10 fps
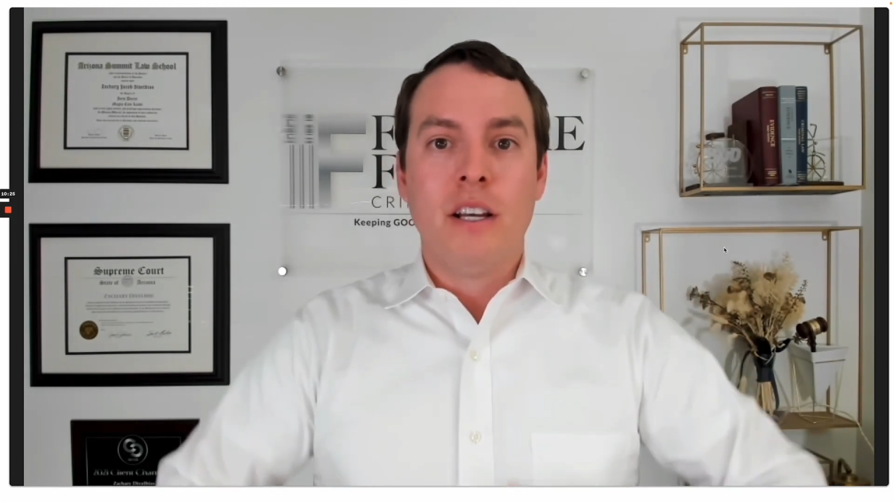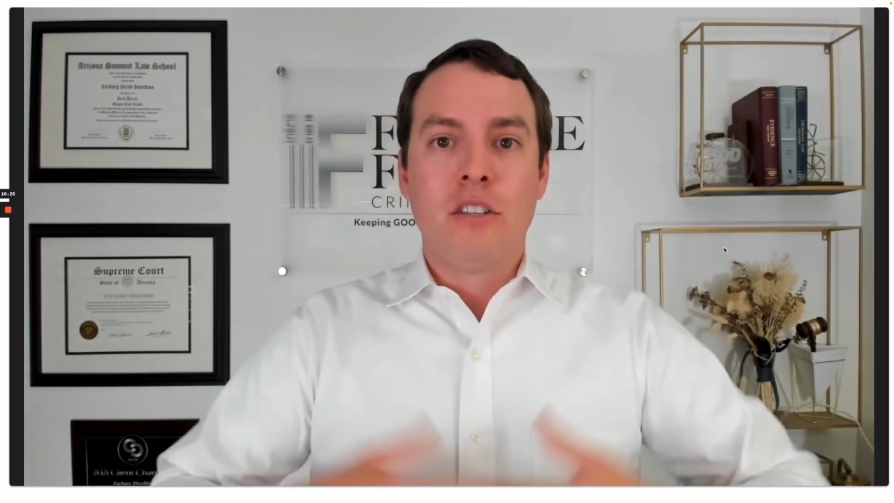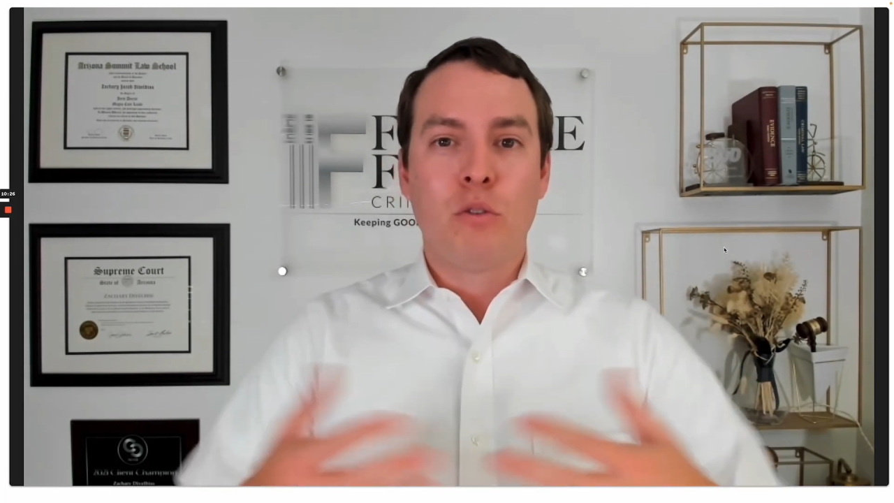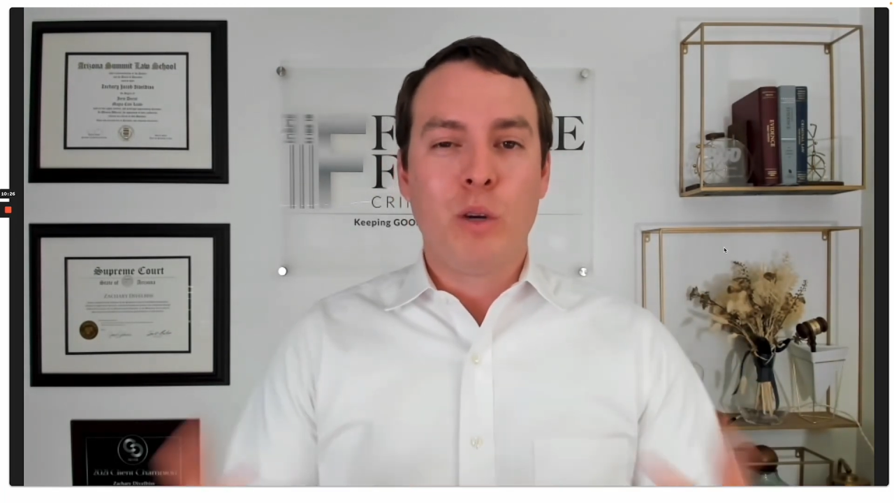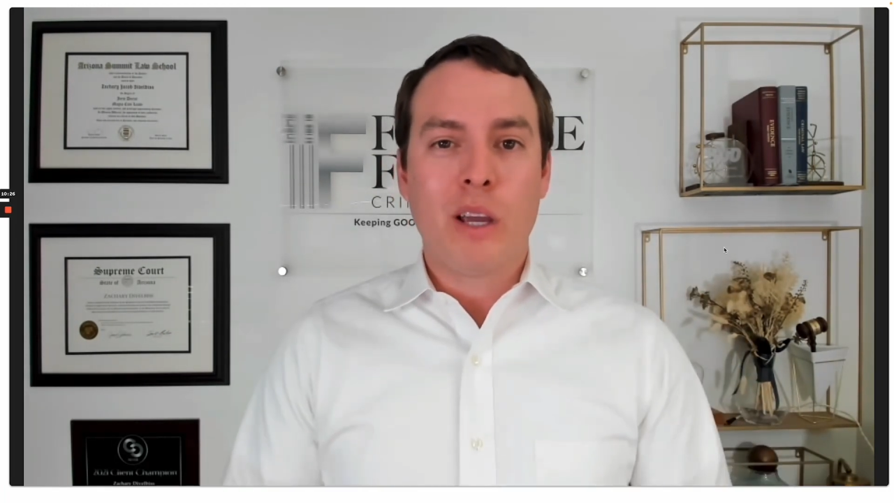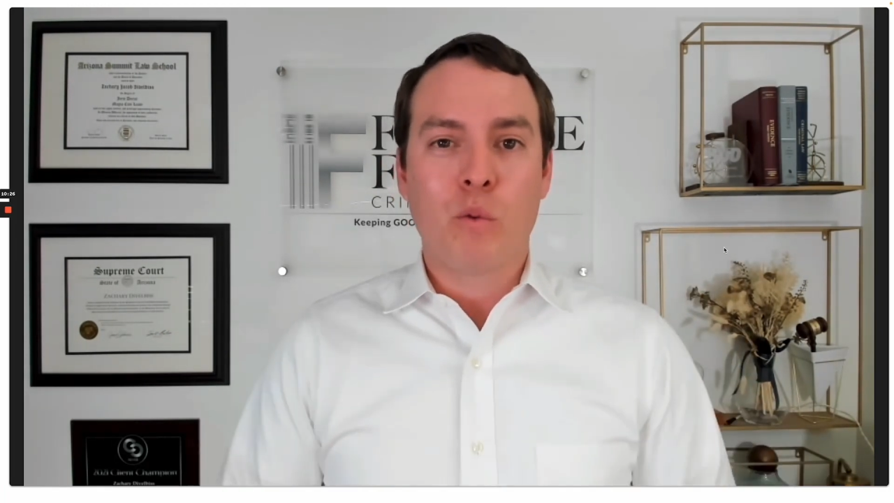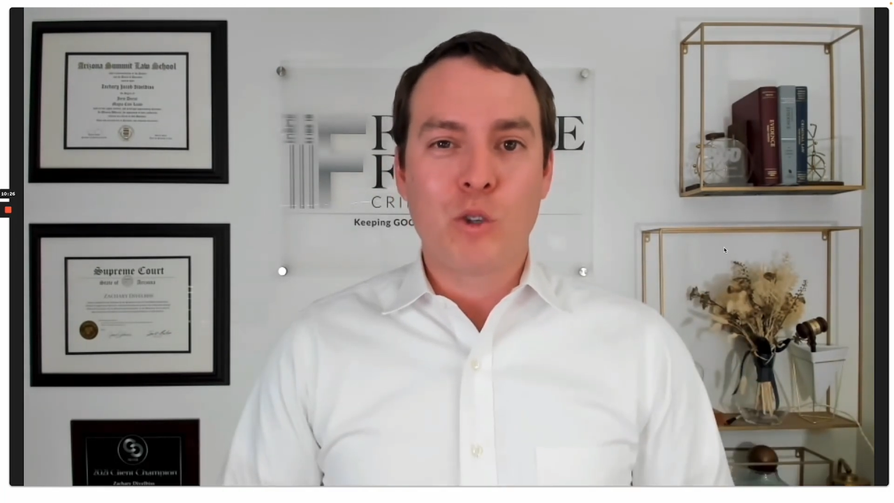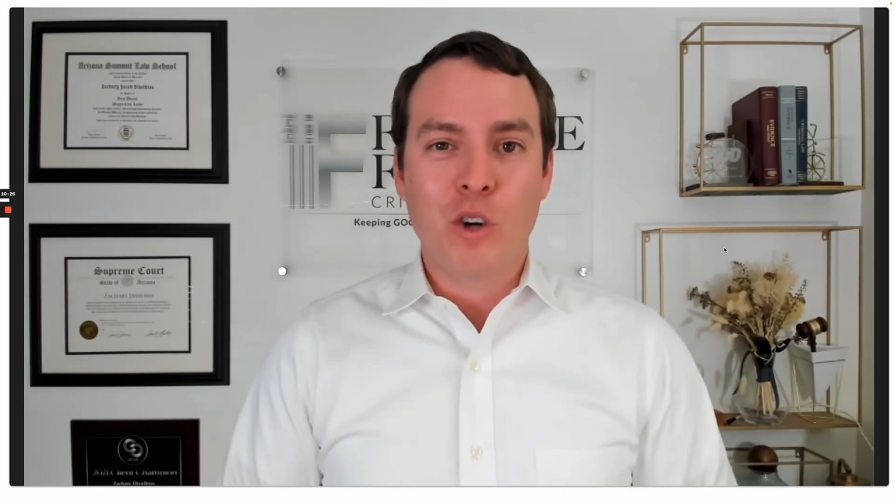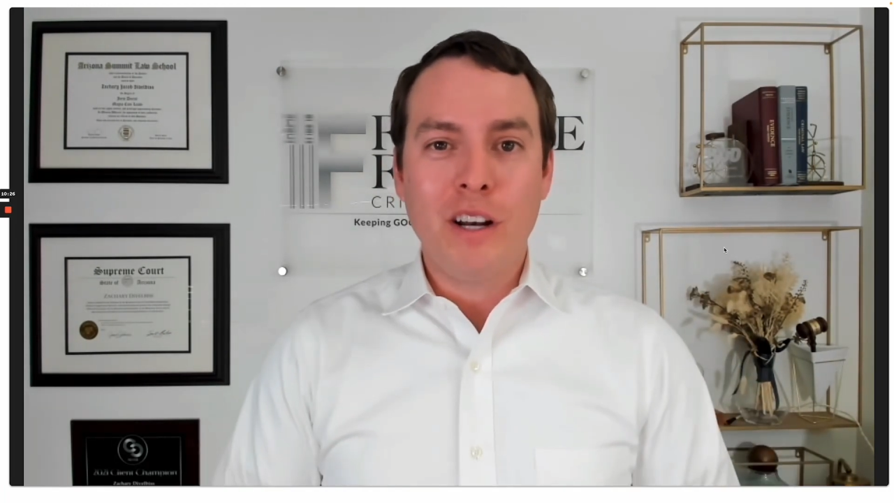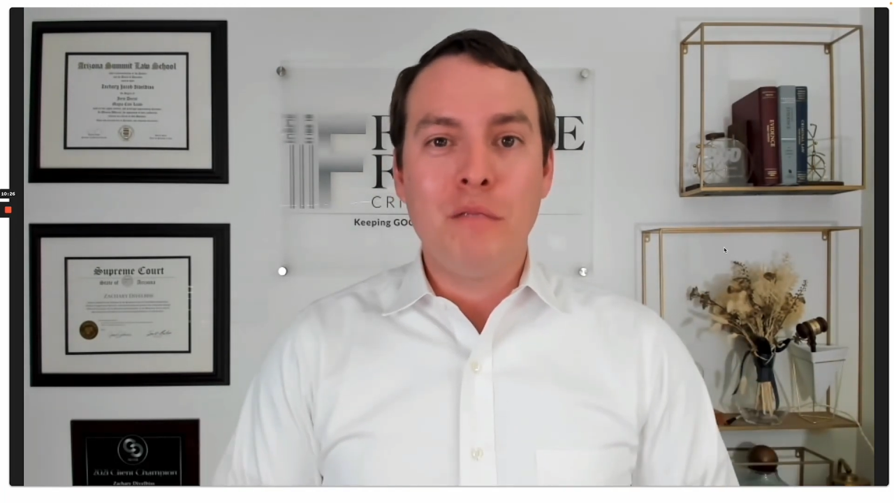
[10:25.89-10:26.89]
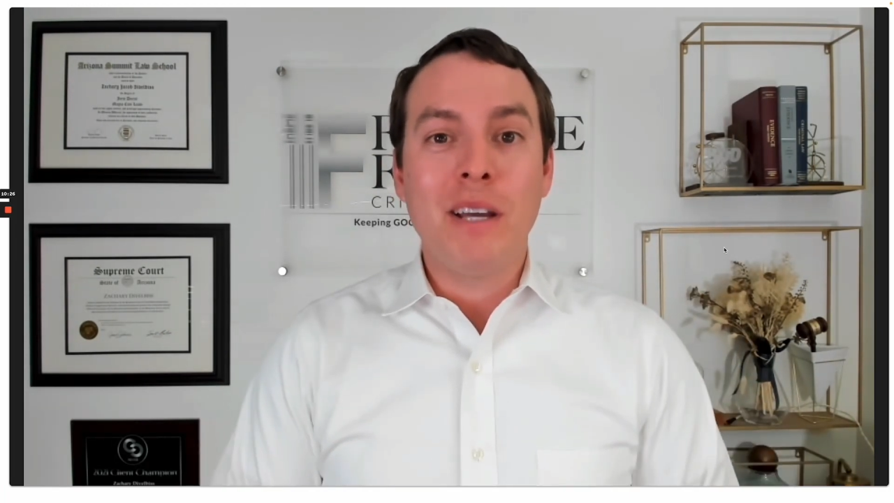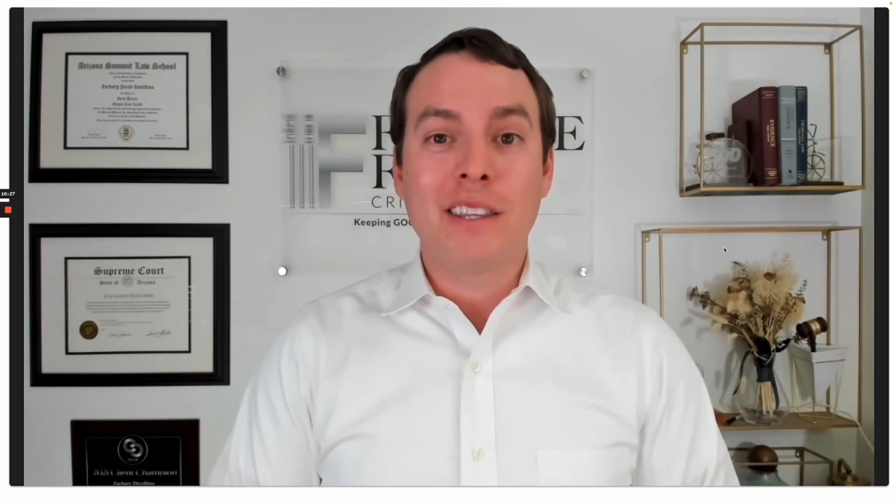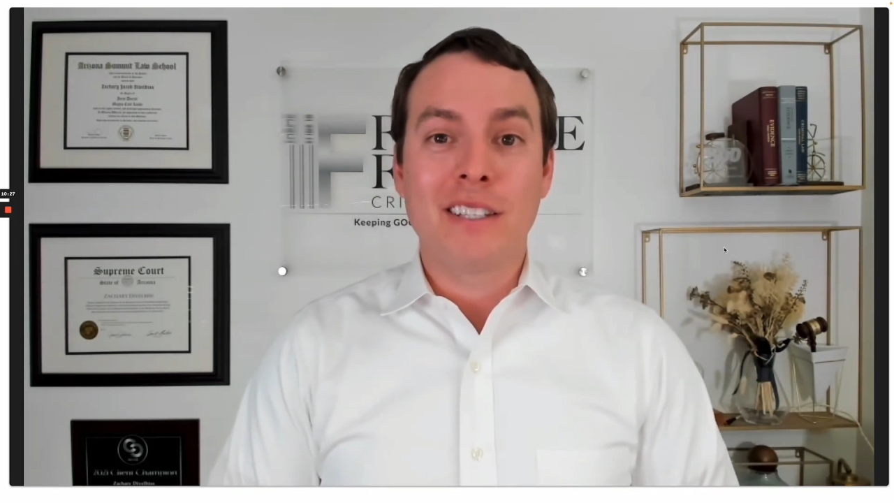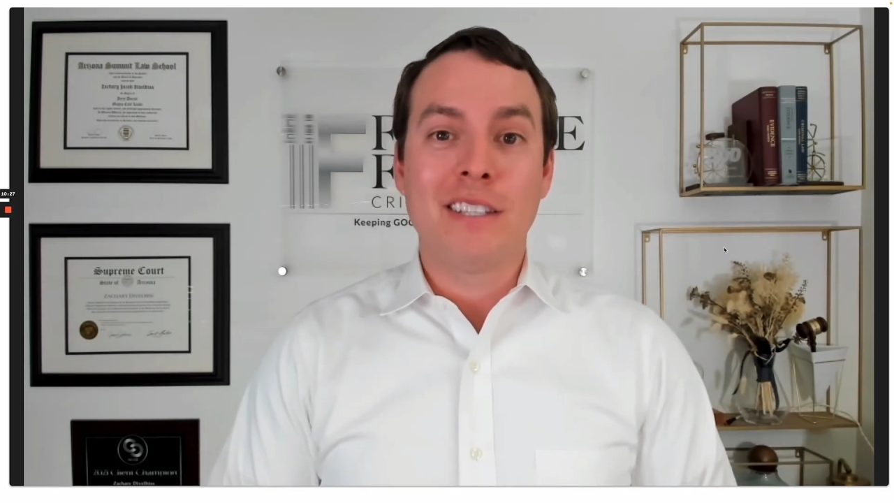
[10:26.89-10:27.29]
So again, we're trying to make this